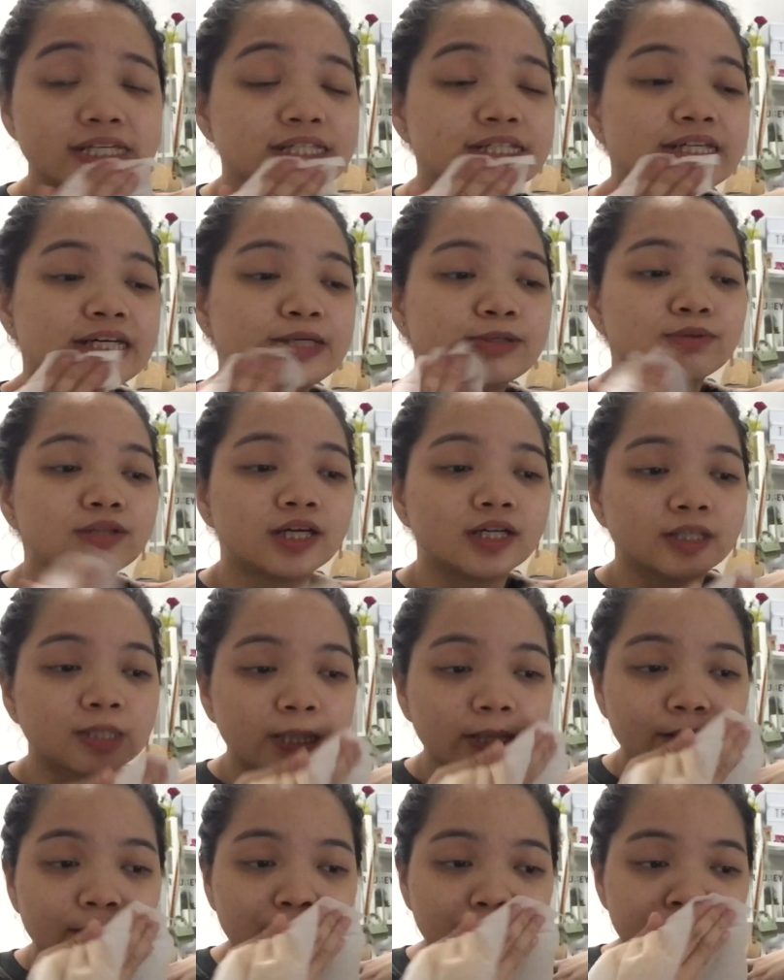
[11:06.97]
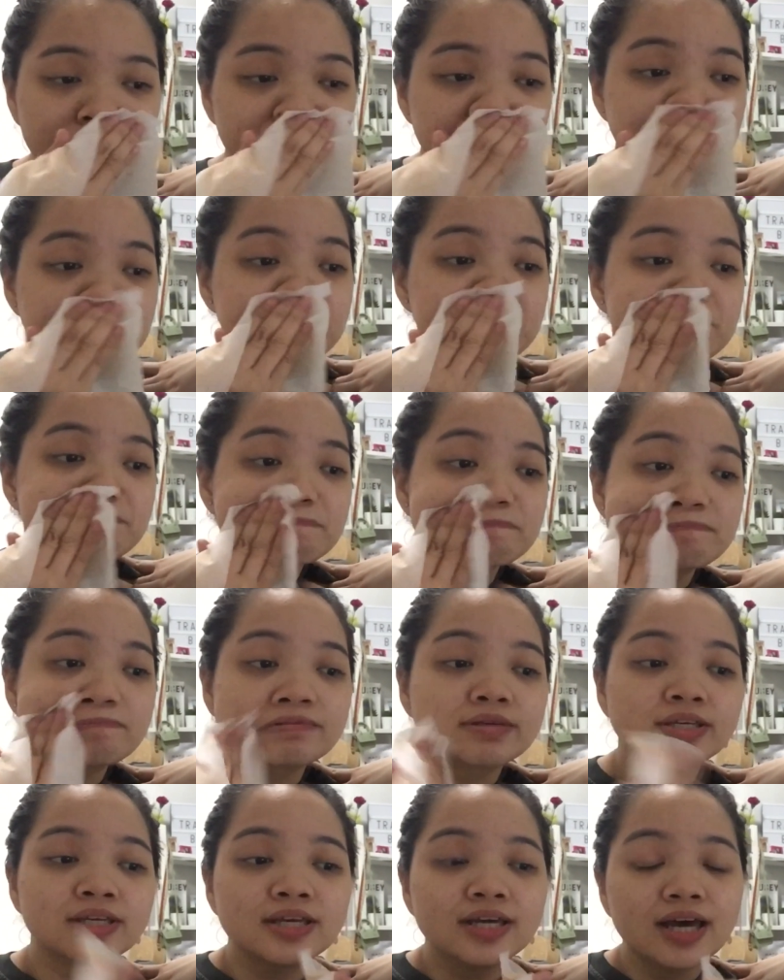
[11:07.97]
so I'm not gonna
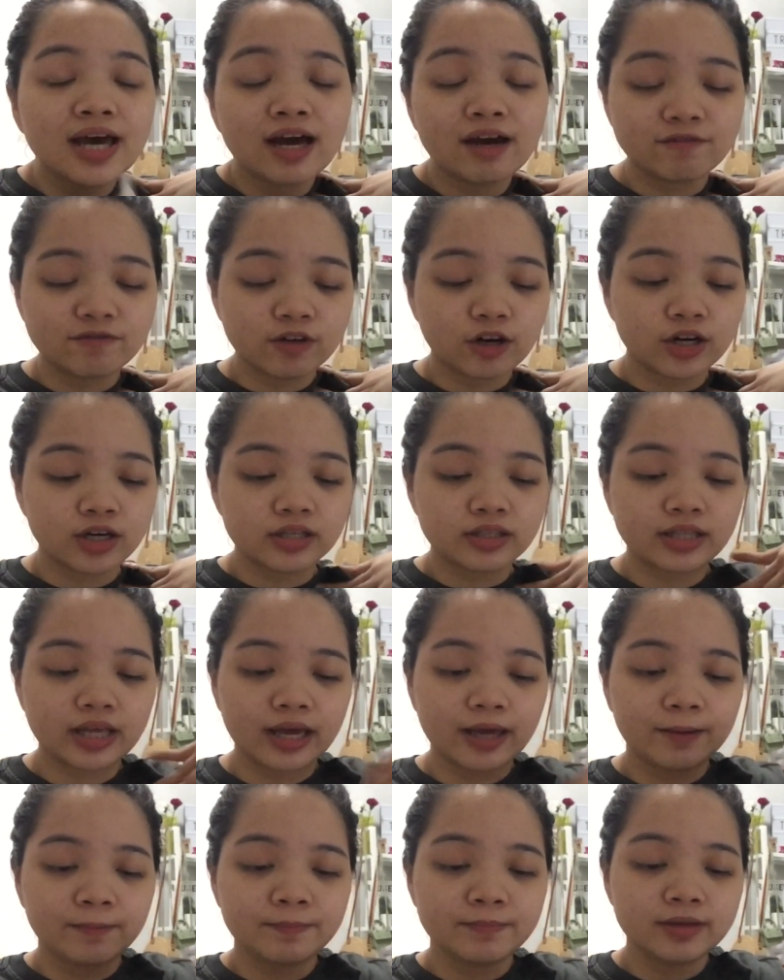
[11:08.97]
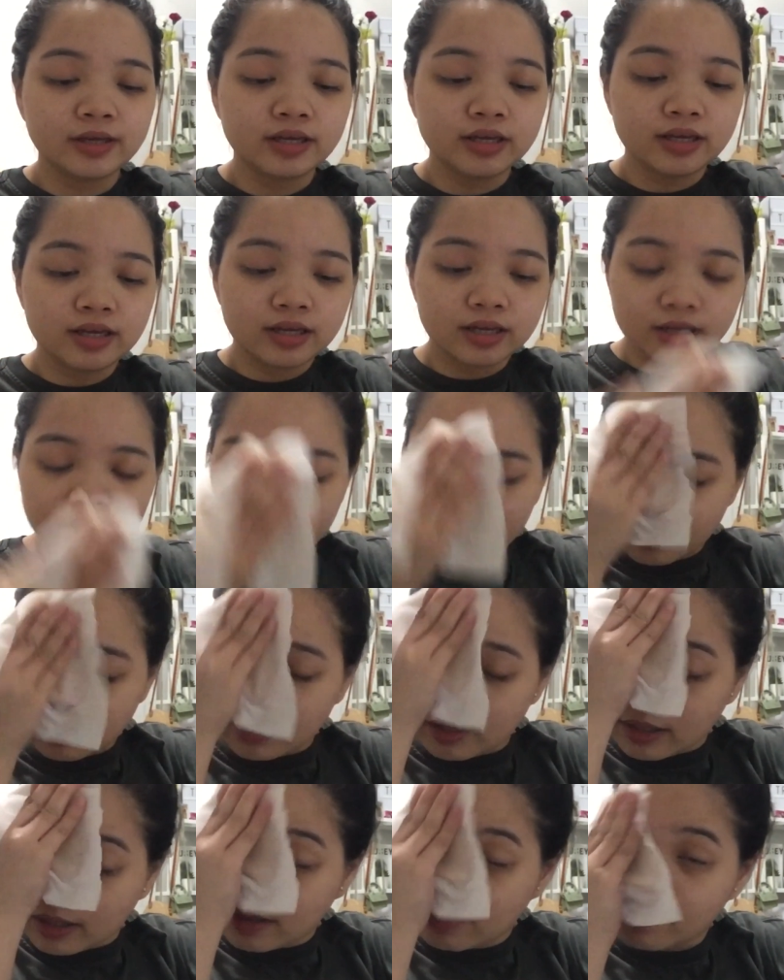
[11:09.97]
have a hard time
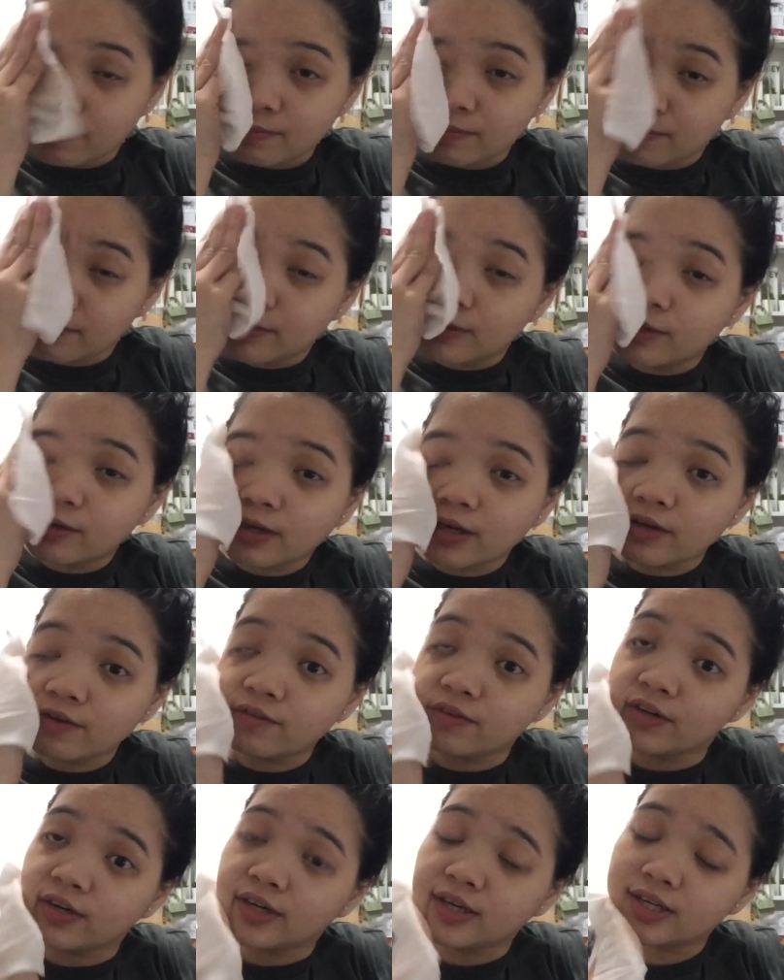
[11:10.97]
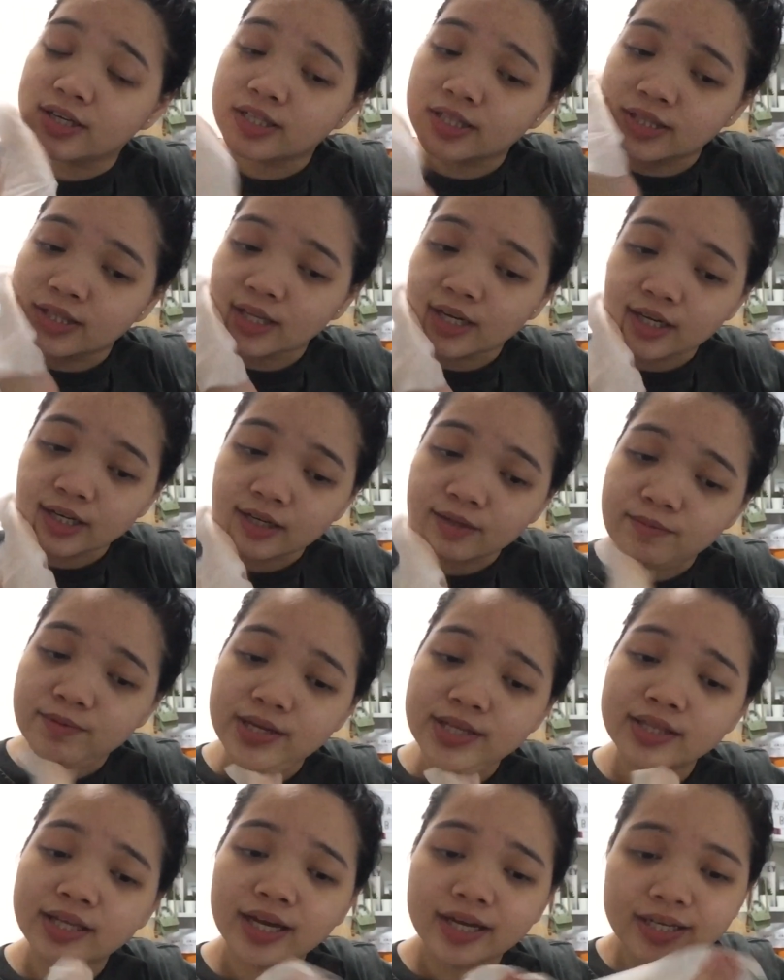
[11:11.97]
looking for it.
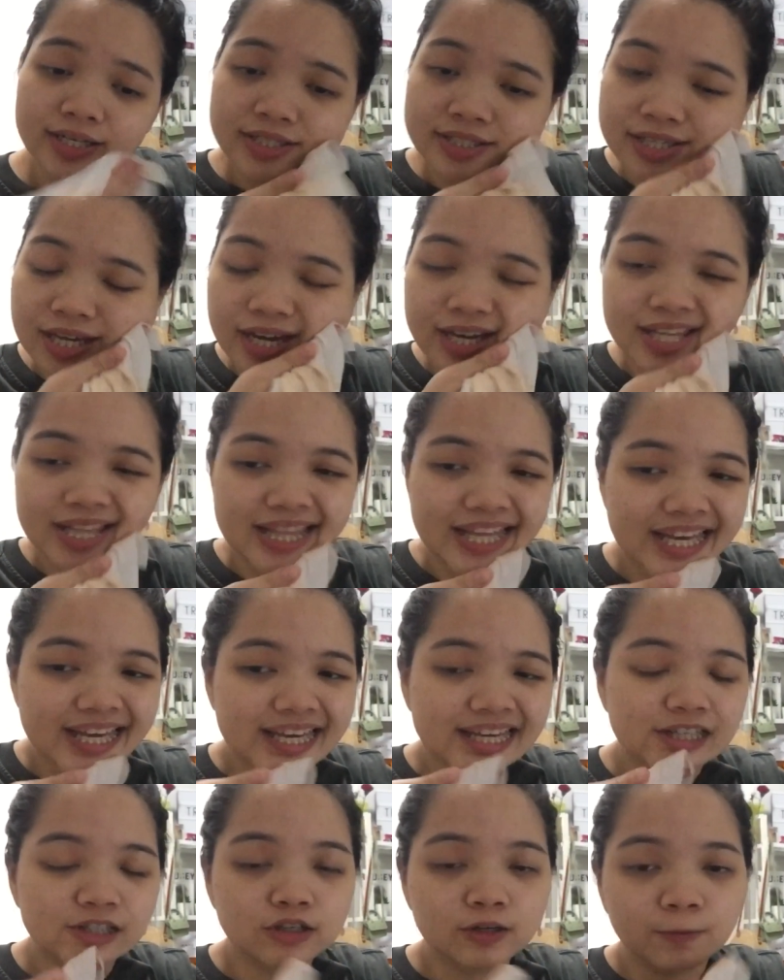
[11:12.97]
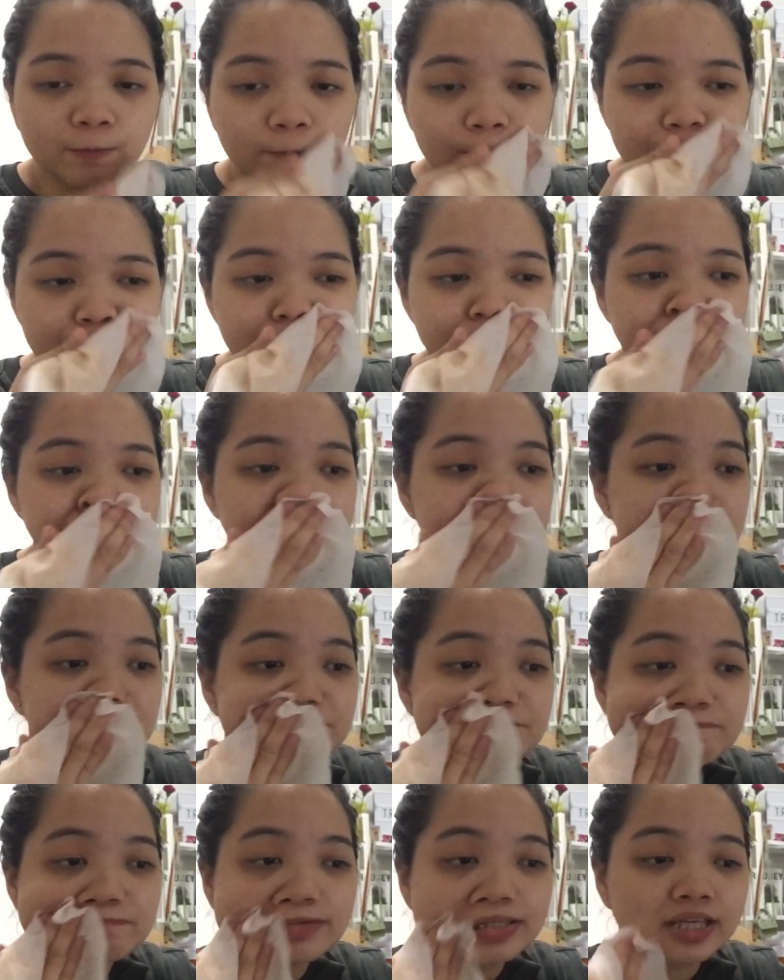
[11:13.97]
And I like
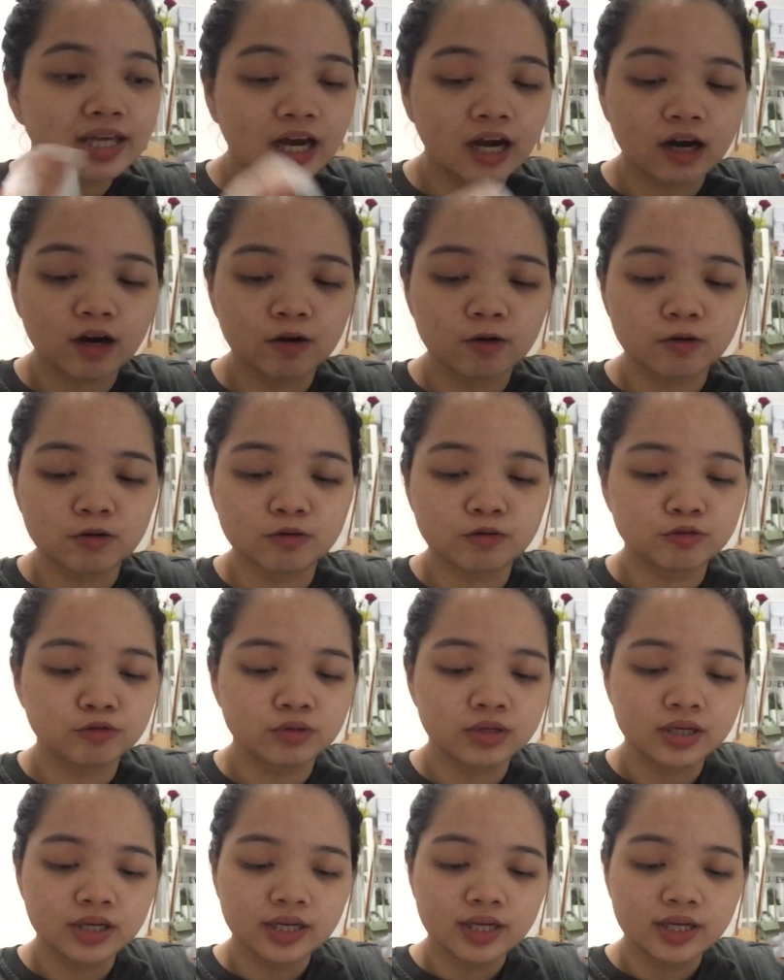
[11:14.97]
how